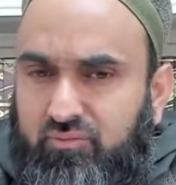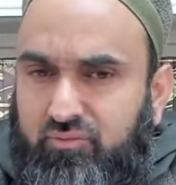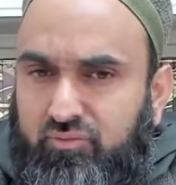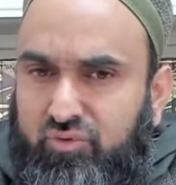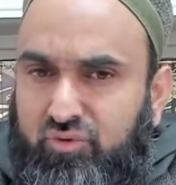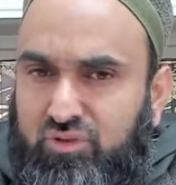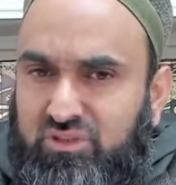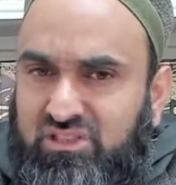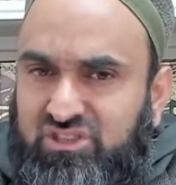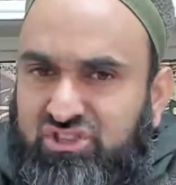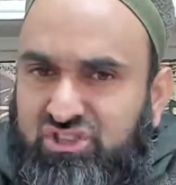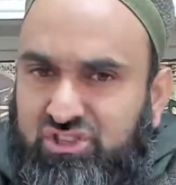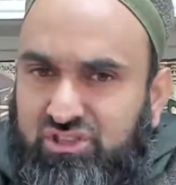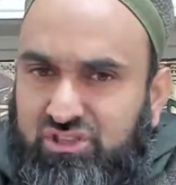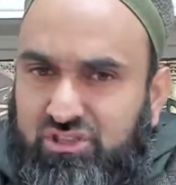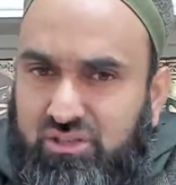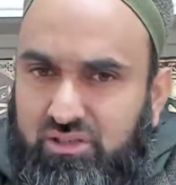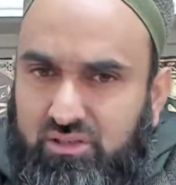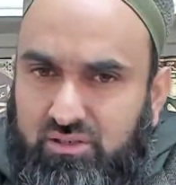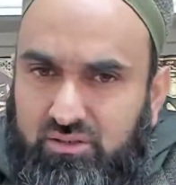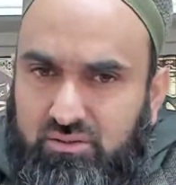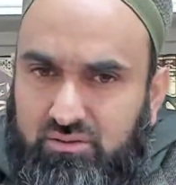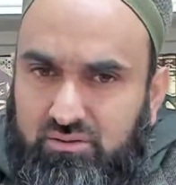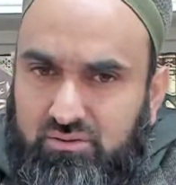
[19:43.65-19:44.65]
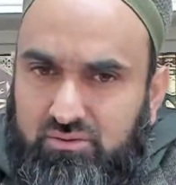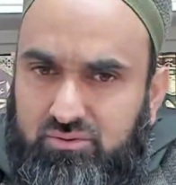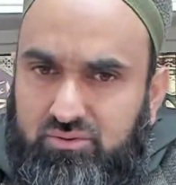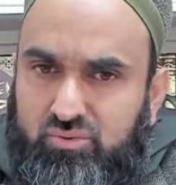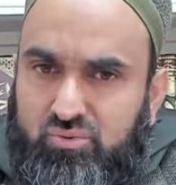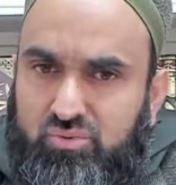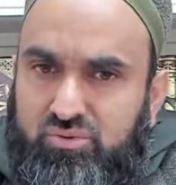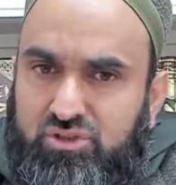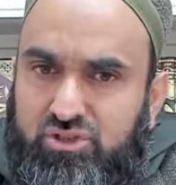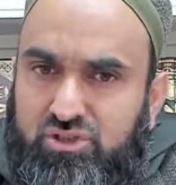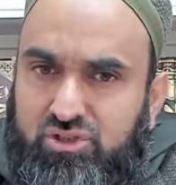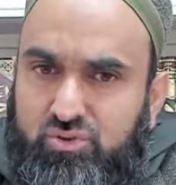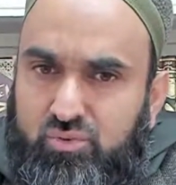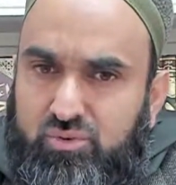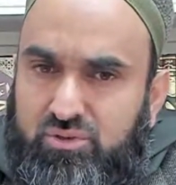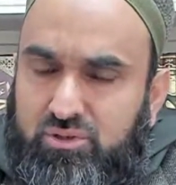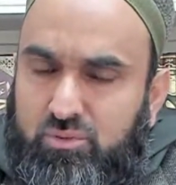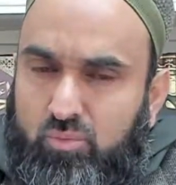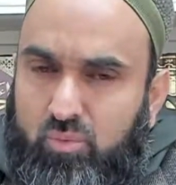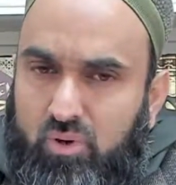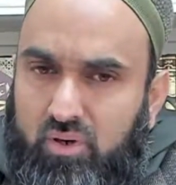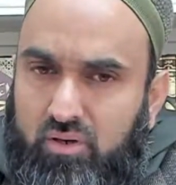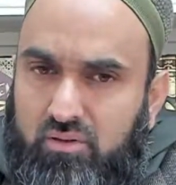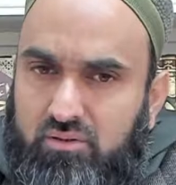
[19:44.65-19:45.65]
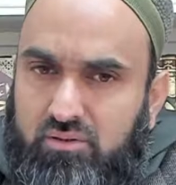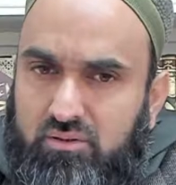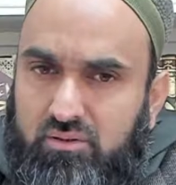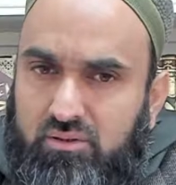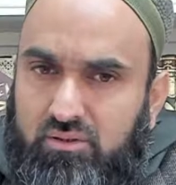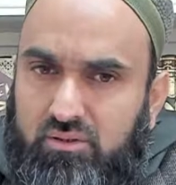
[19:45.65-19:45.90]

for this year 2021